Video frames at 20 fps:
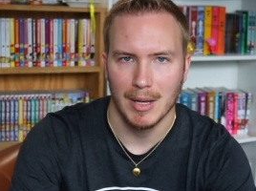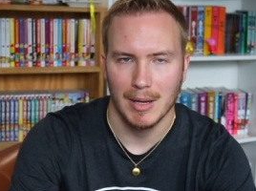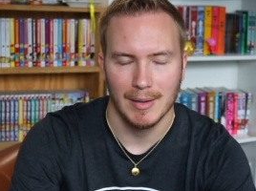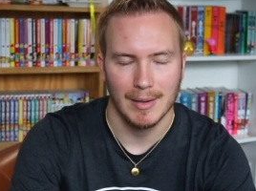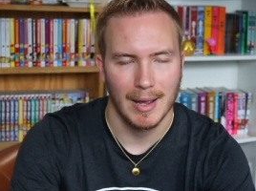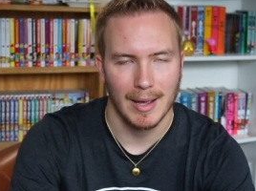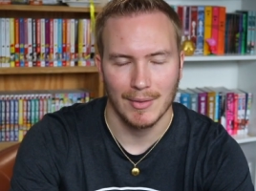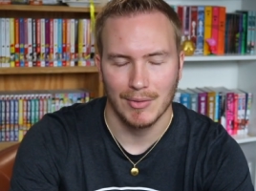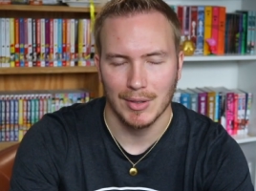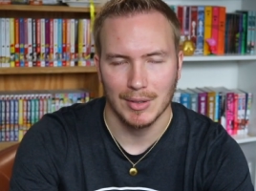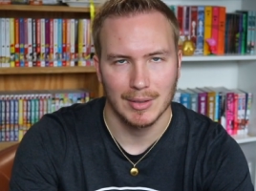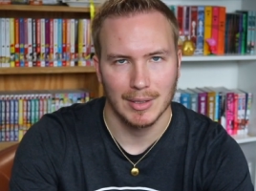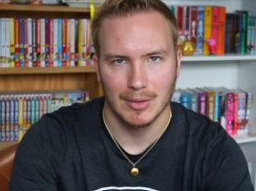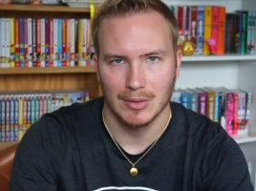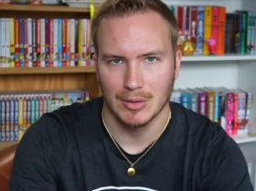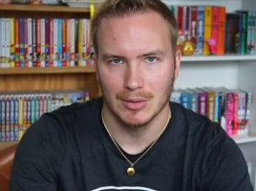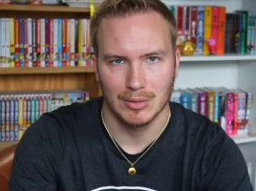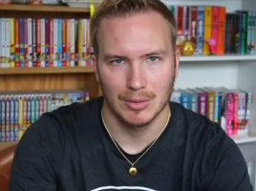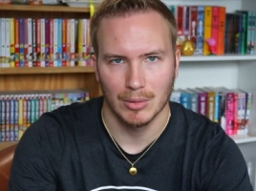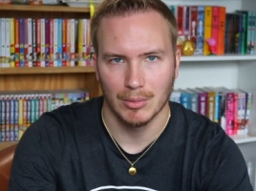And I think
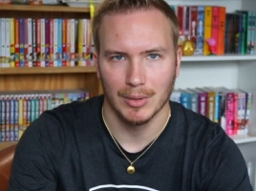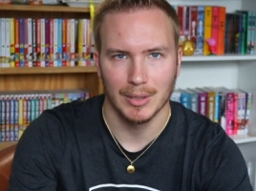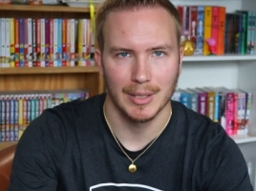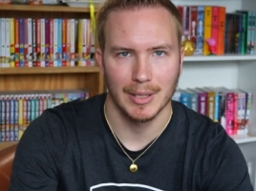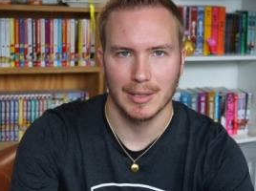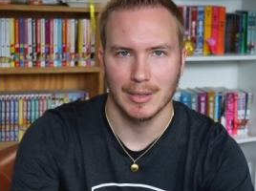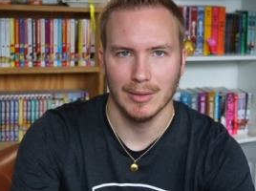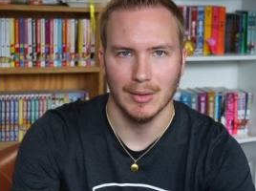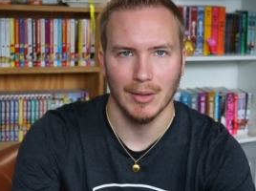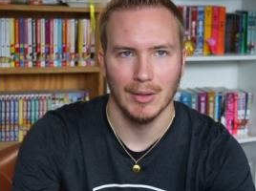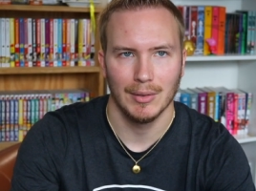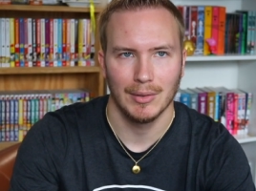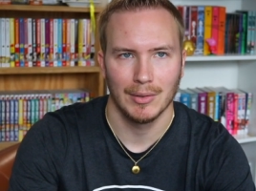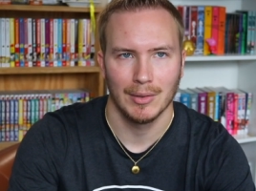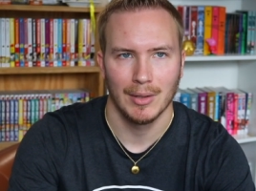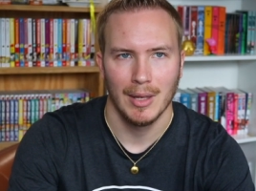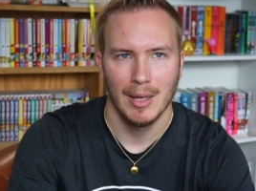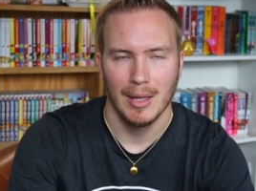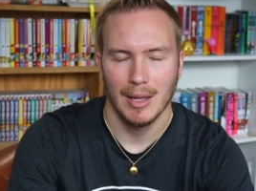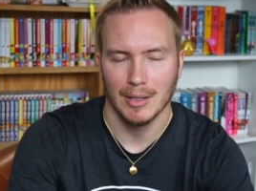that's just so
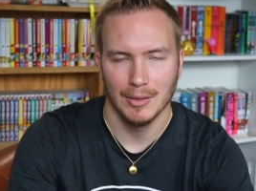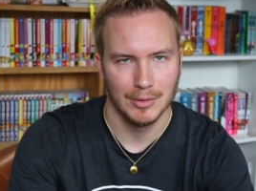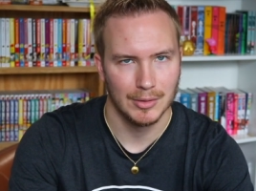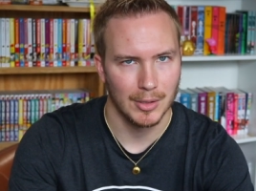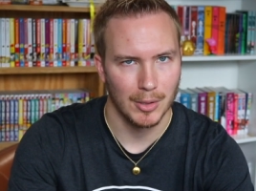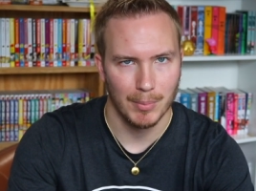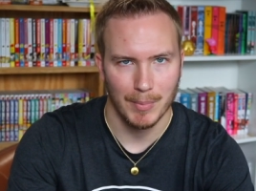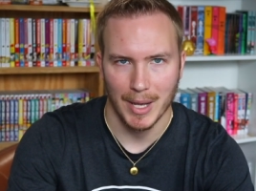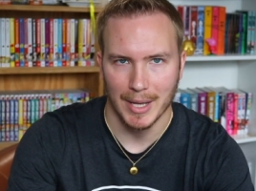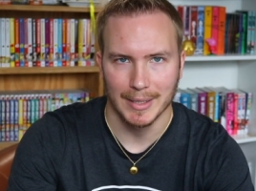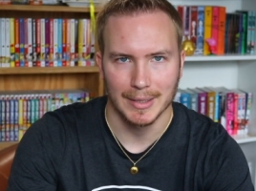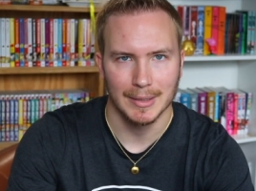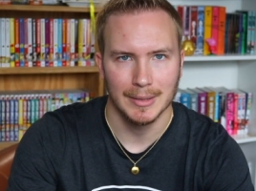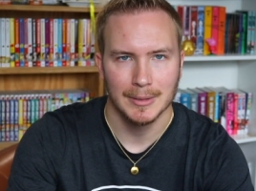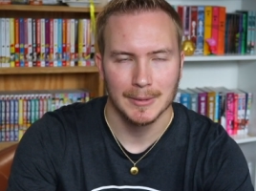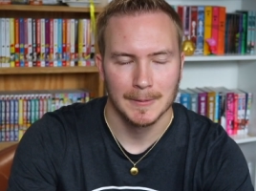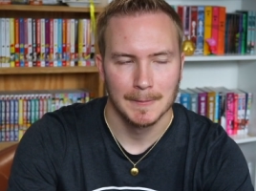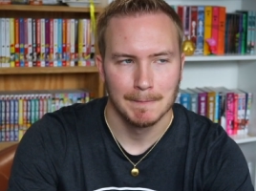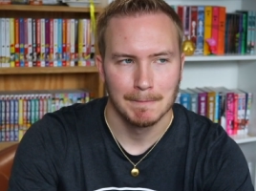ridiculous and so petty.